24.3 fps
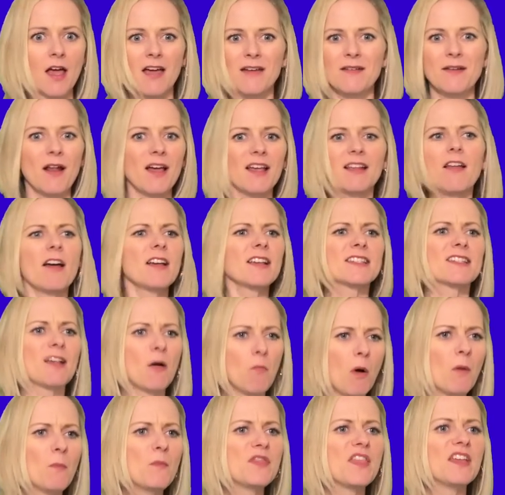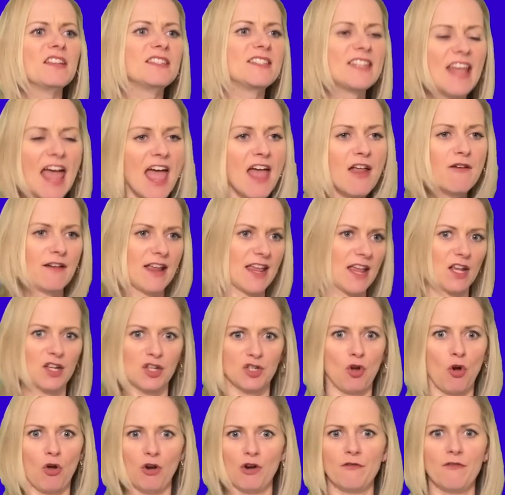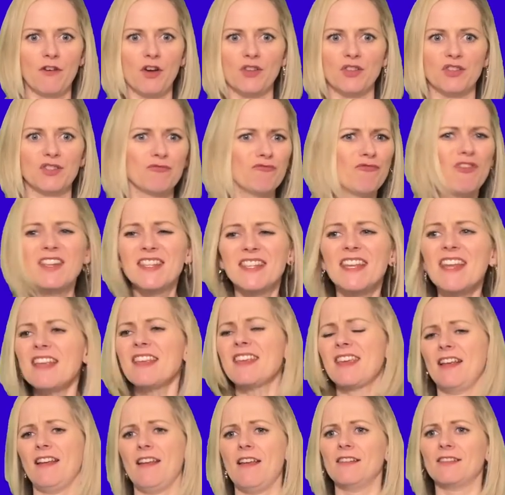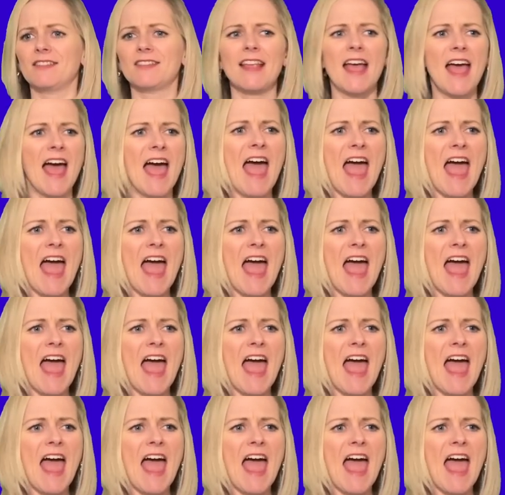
You're like someone with a dairy intolerance. Ridiculous.